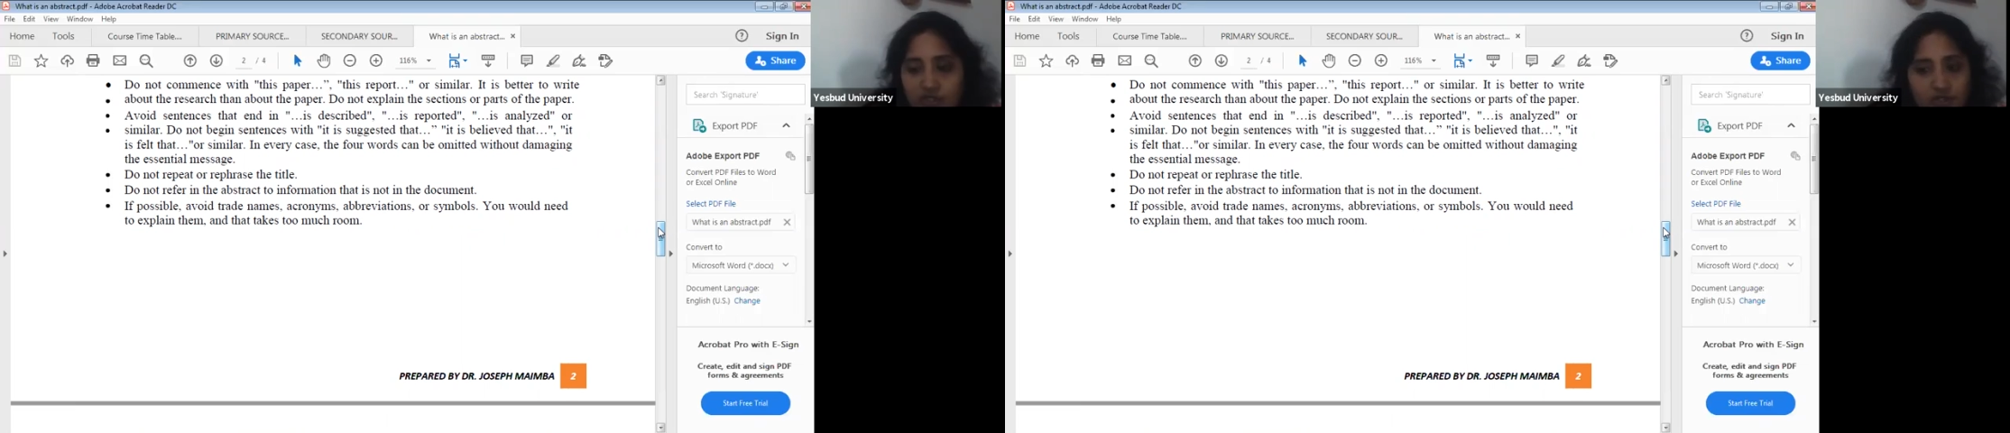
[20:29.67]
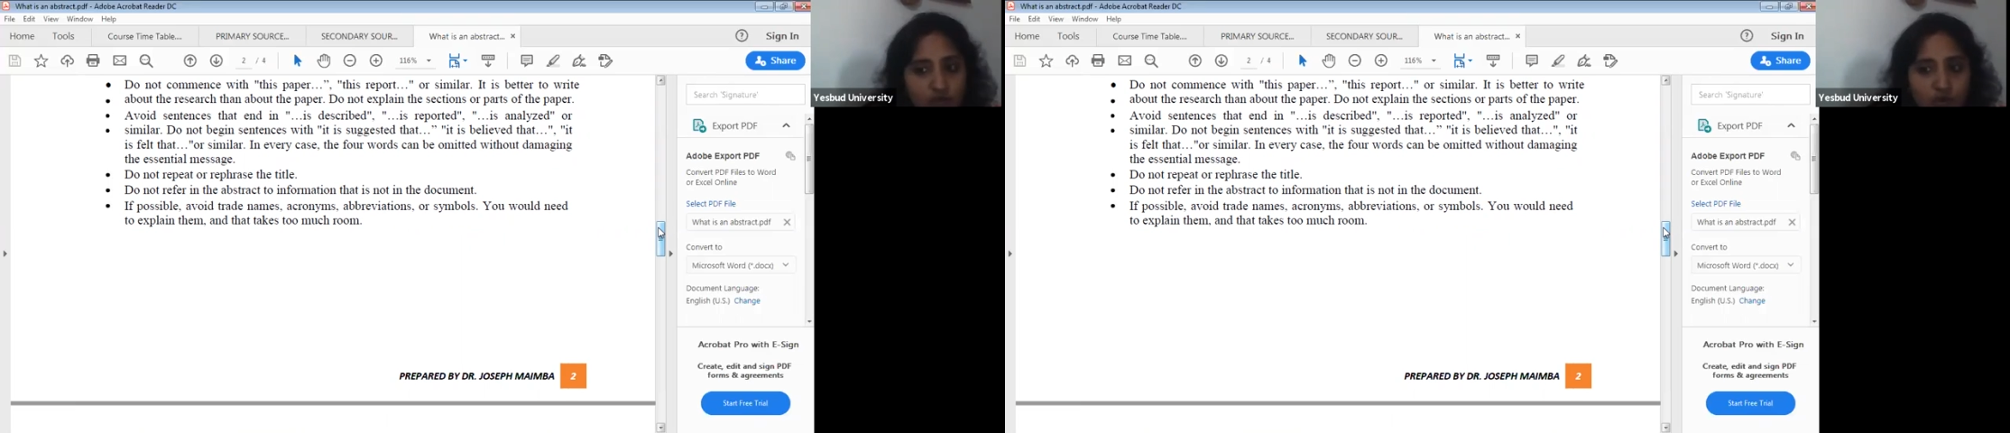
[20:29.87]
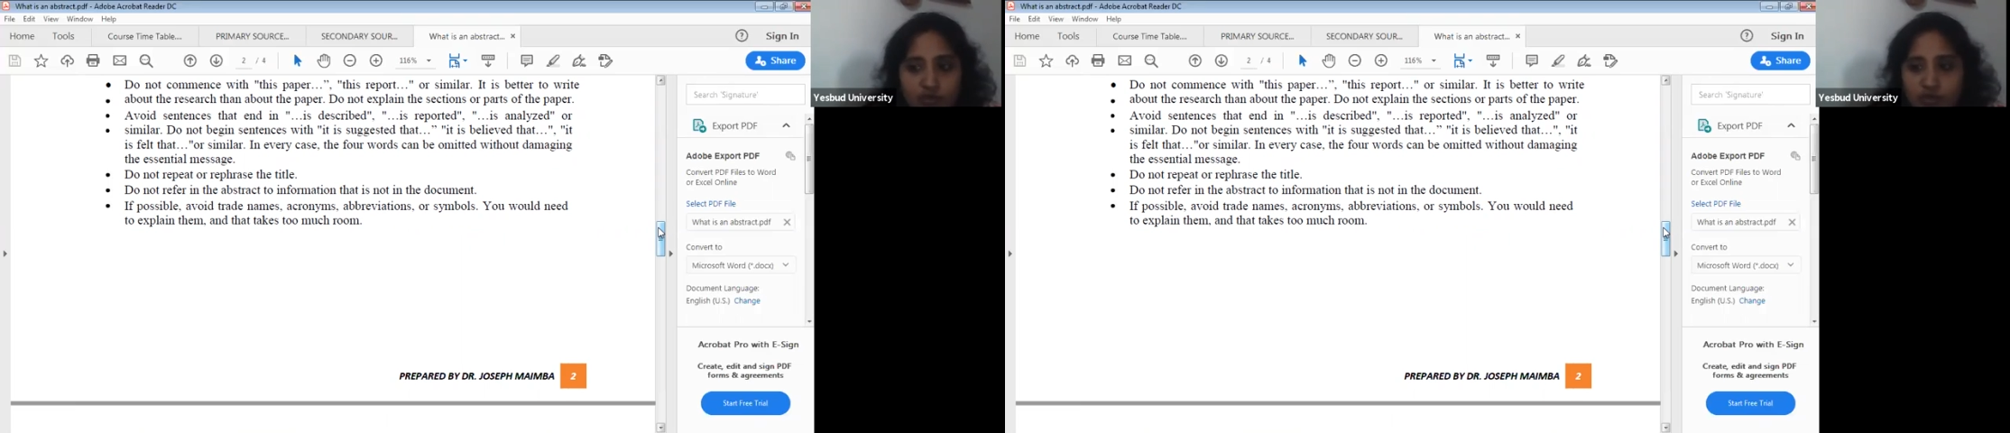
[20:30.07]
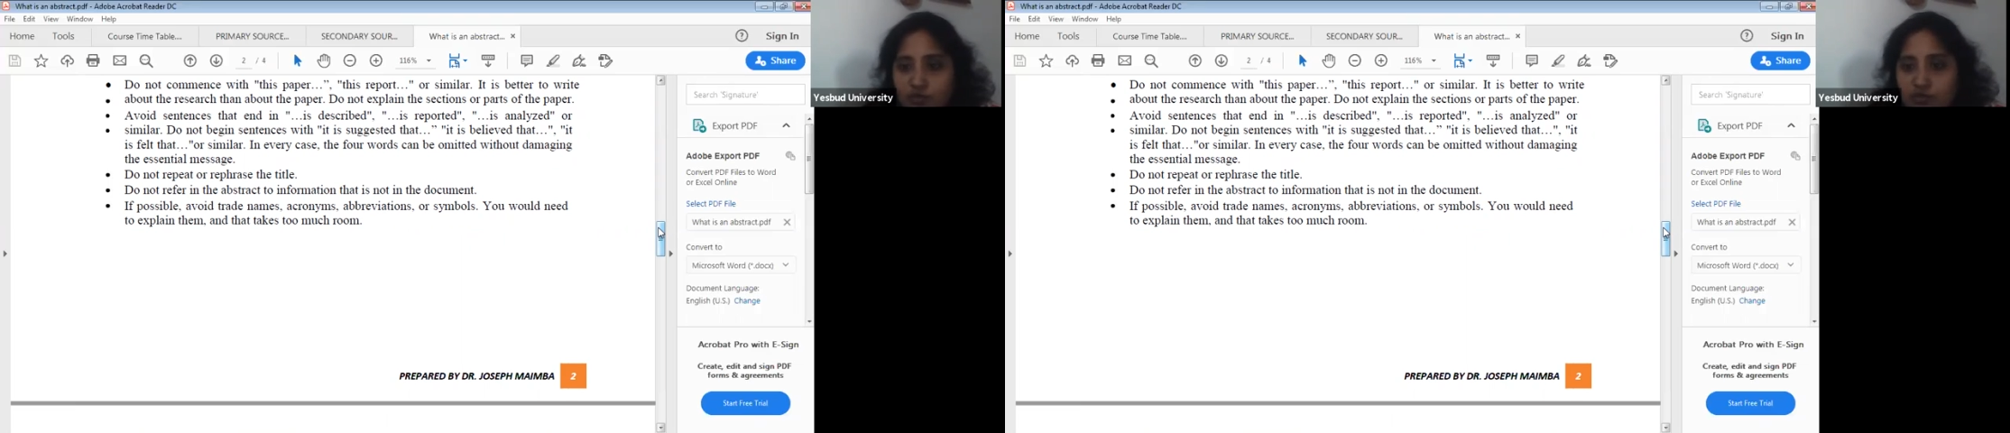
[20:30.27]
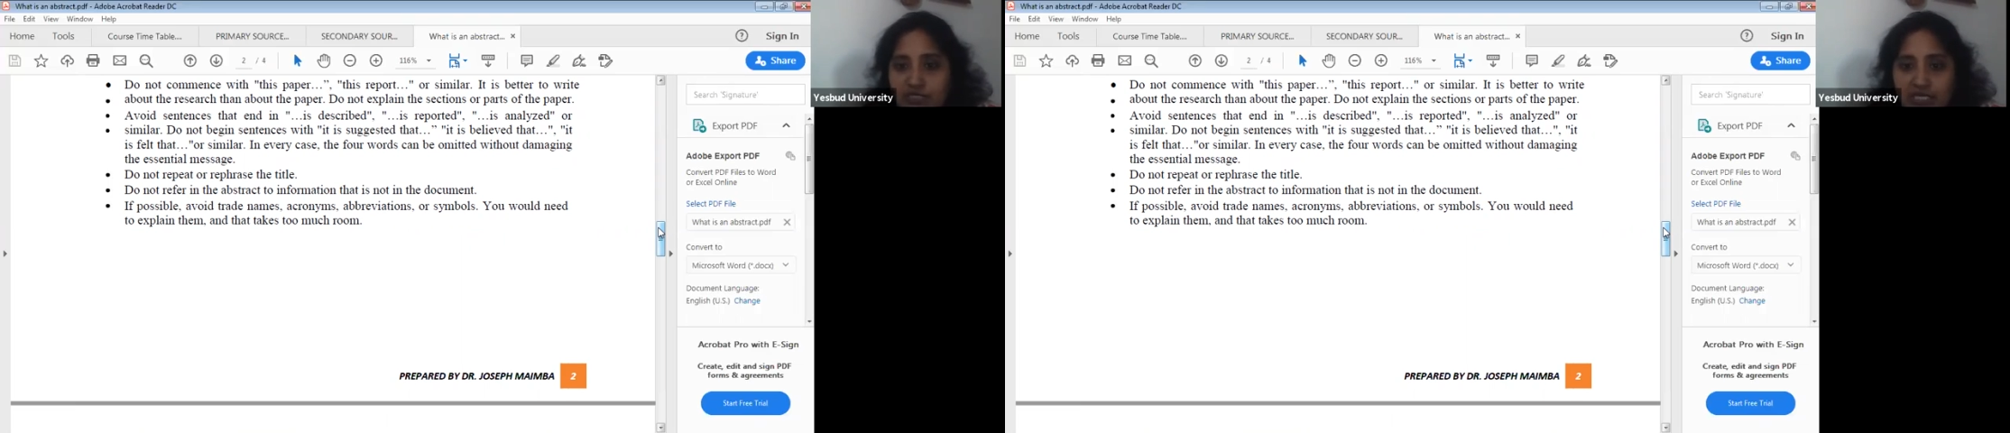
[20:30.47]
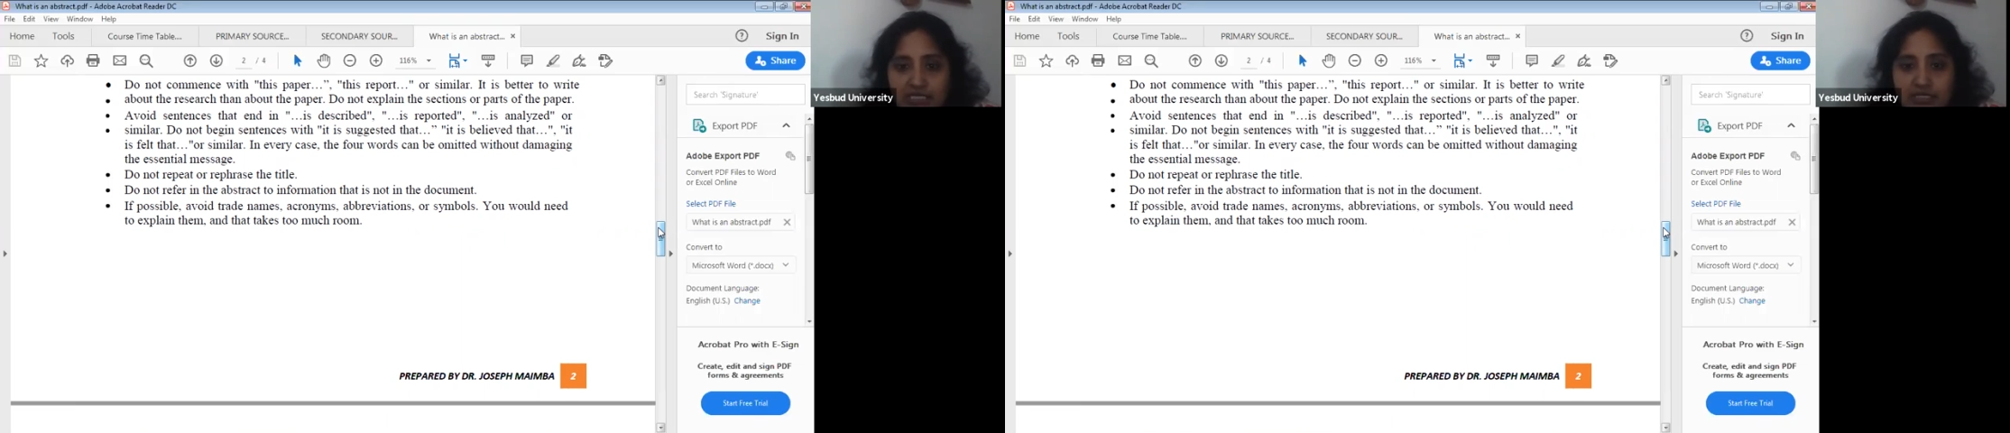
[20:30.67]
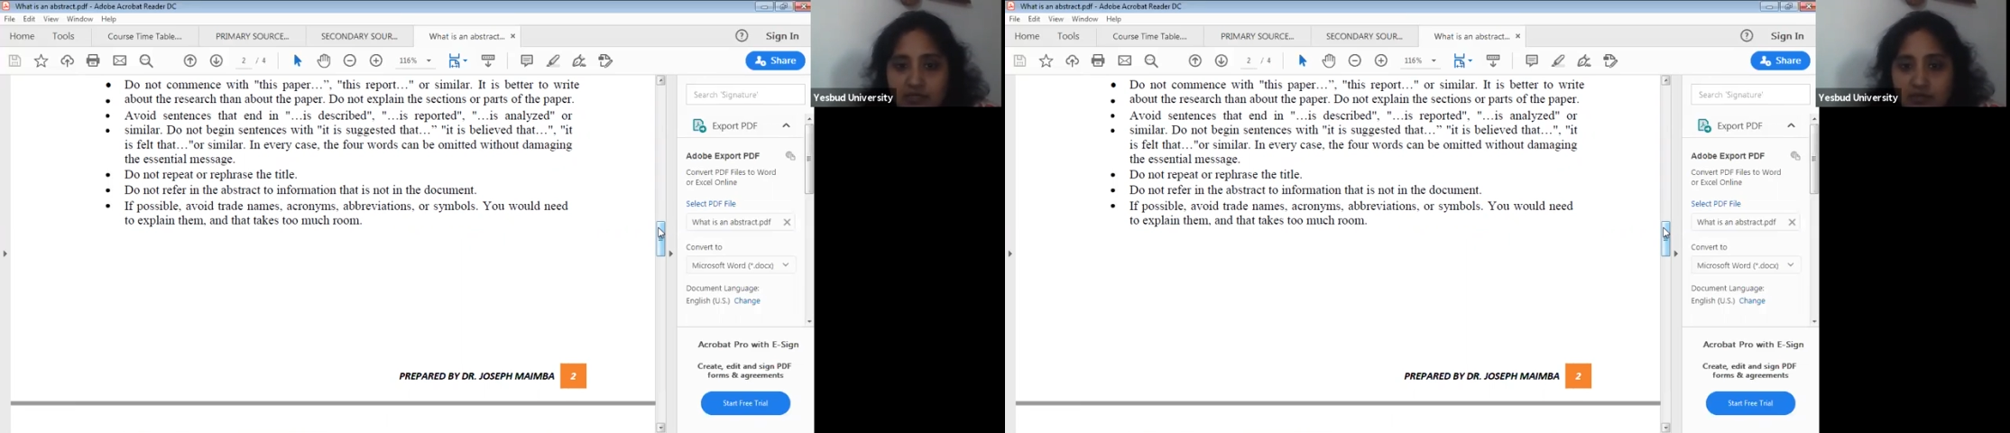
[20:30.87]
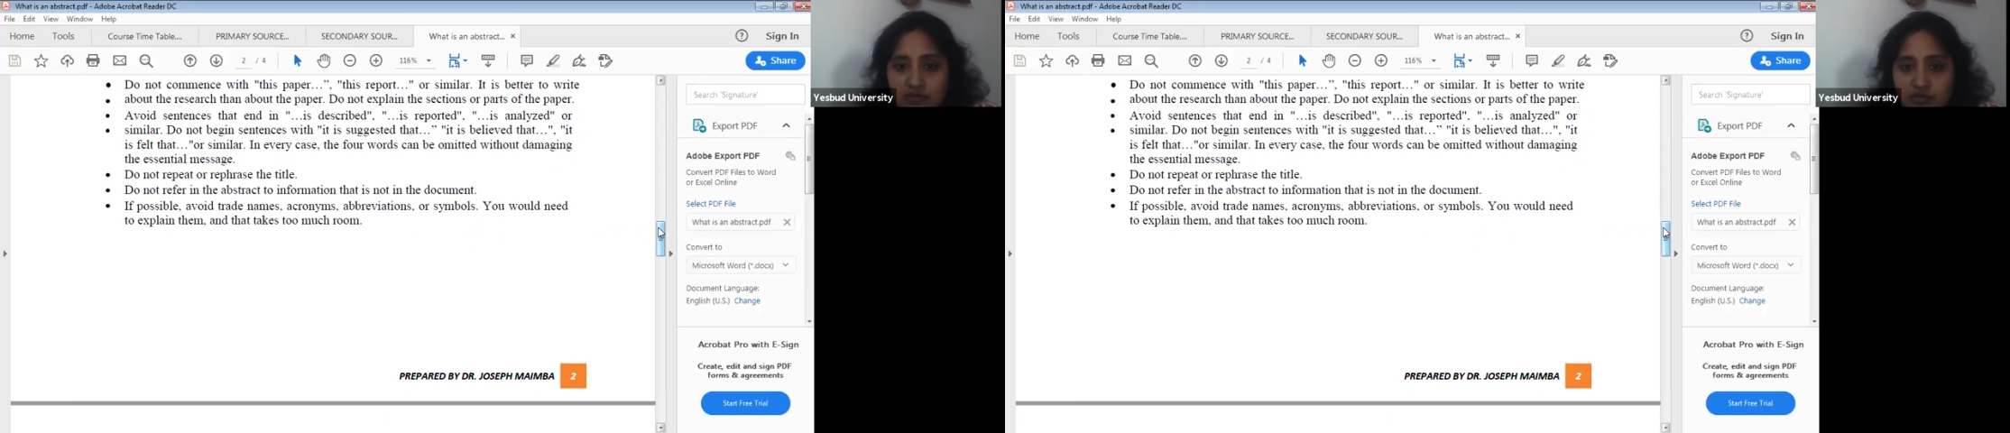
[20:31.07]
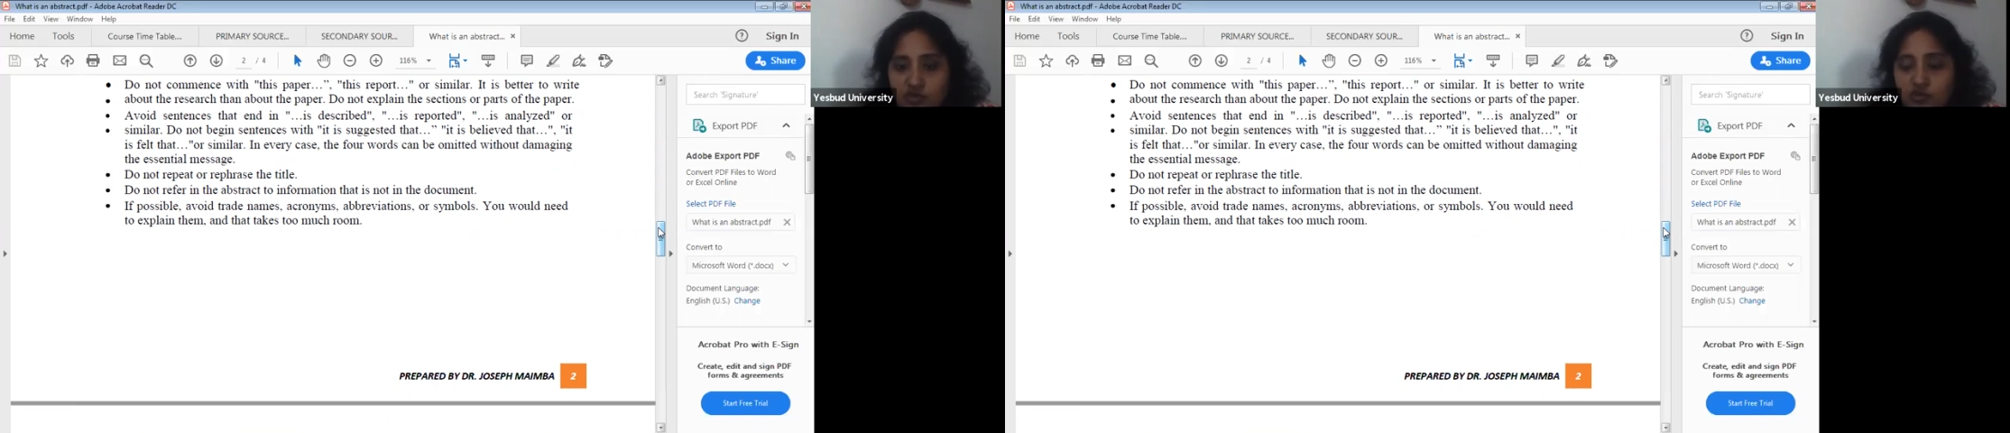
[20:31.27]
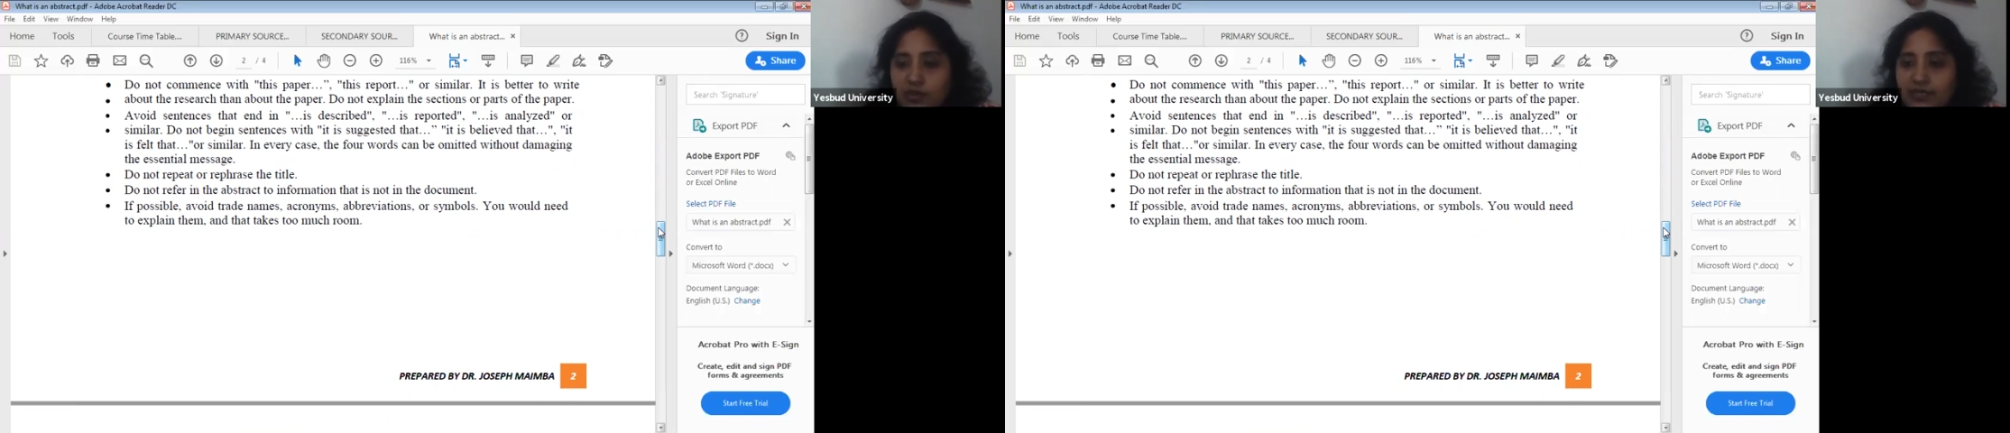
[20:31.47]
Don't use these two
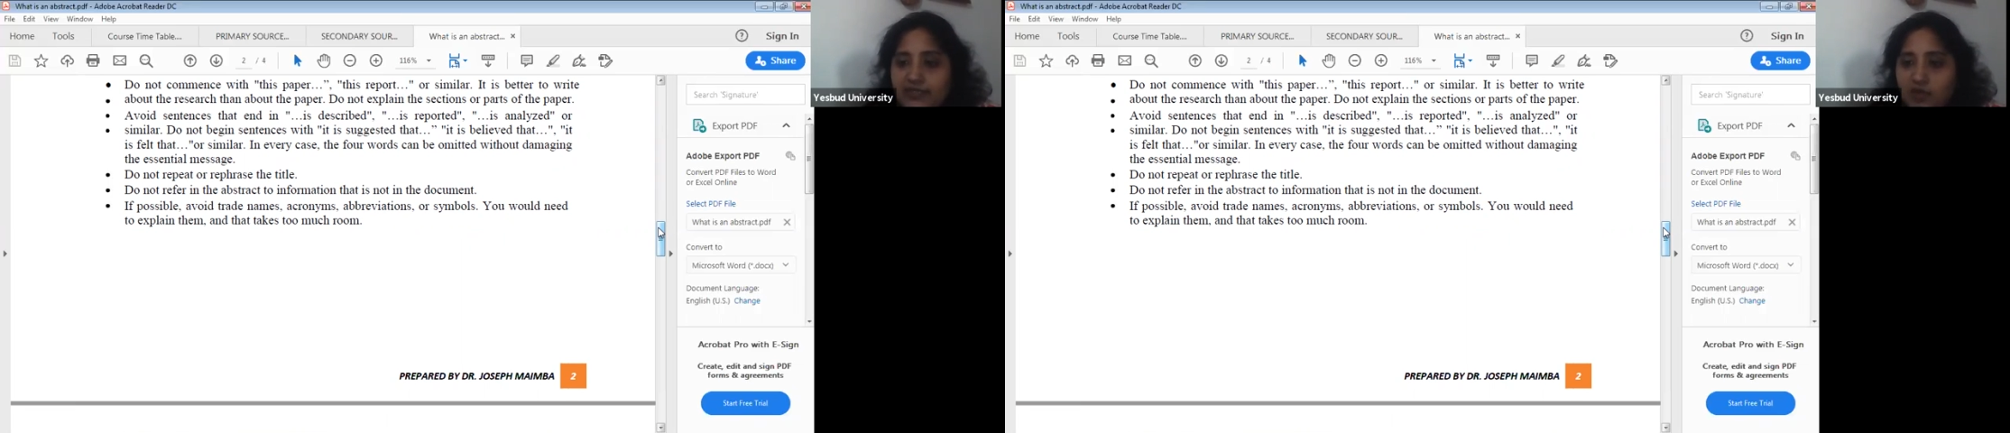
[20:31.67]
words